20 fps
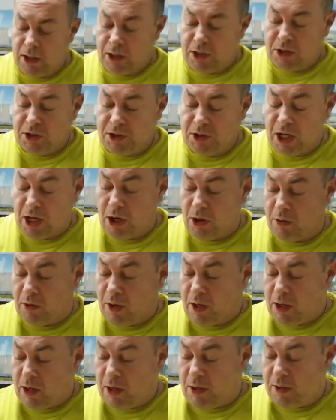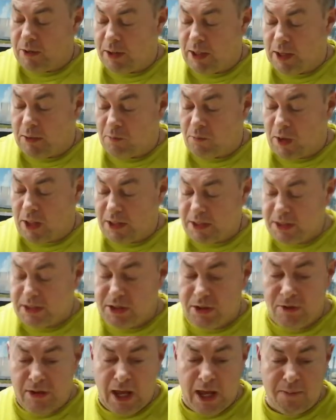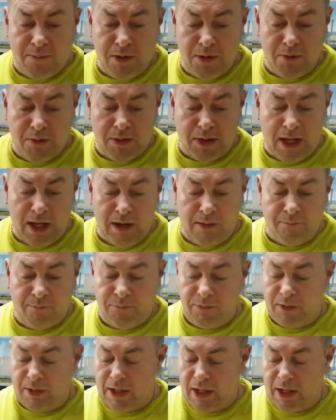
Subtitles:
So then once you're happy with that,